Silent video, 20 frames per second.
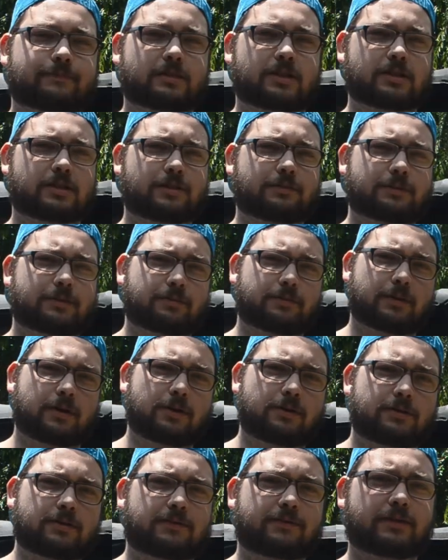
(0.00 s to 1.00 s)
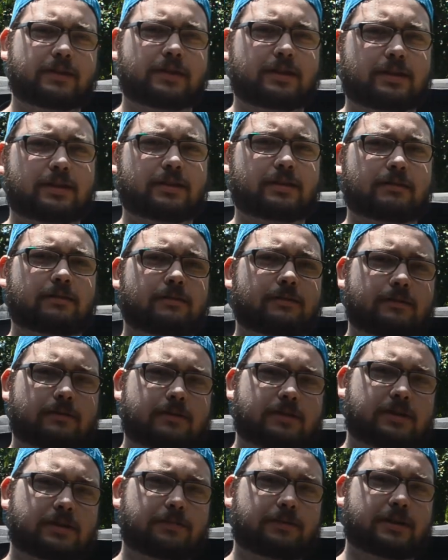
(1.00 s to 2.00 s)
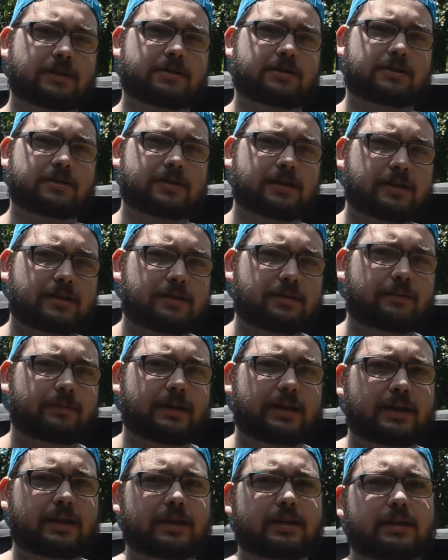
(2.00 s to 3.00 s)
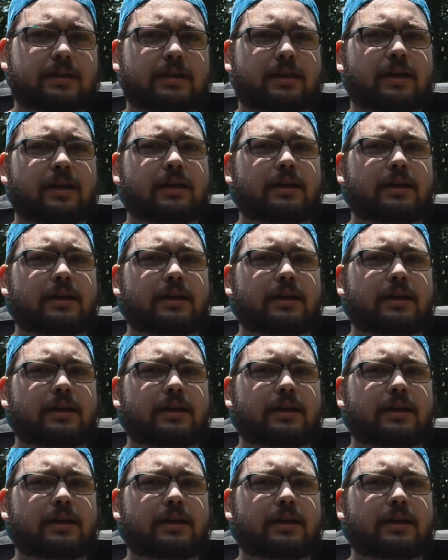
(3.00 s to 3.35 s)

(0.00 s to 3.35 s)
So some of the pros of this suspension system is,